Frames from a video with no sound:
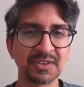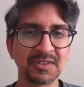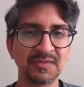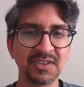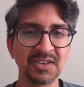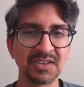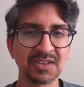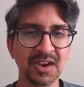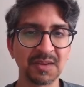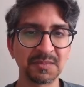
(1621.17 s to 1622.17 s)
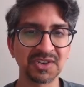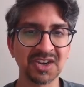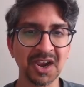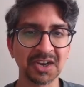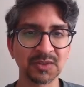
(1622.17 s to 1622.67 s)
convenient time to
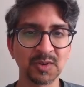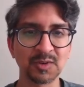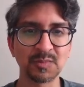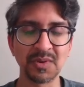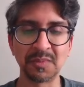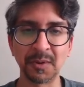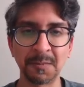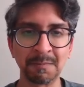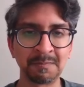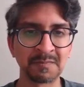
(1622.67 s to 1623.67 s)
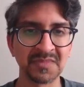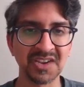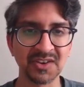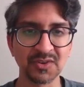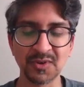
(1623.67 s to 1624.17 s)
tax rich people,
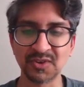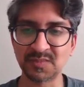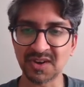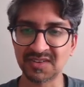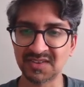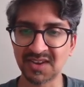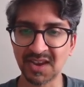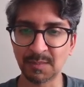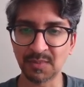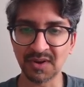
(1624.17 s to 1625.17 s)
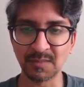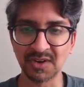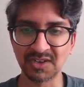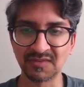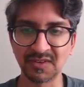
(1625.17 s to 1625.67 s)
I suppose because they can't put up
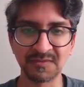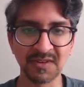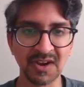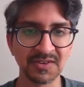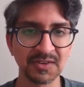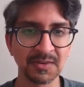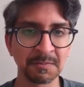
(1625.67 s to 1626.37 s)
much of a fuss.